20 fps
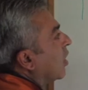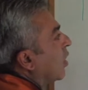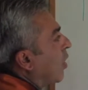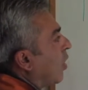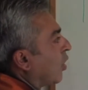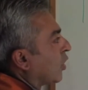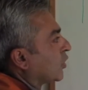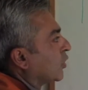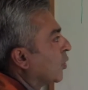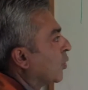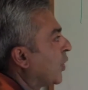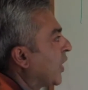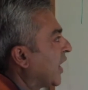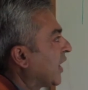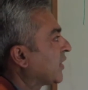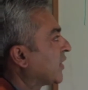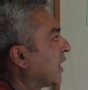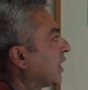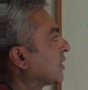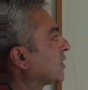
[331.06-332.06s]
or, or the
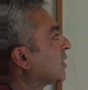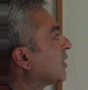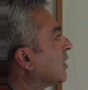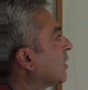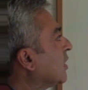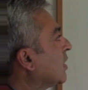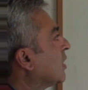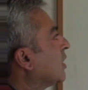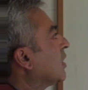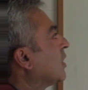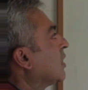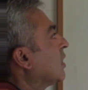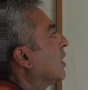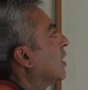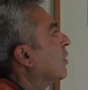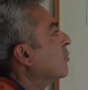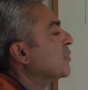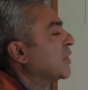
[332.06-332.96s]
way that uh,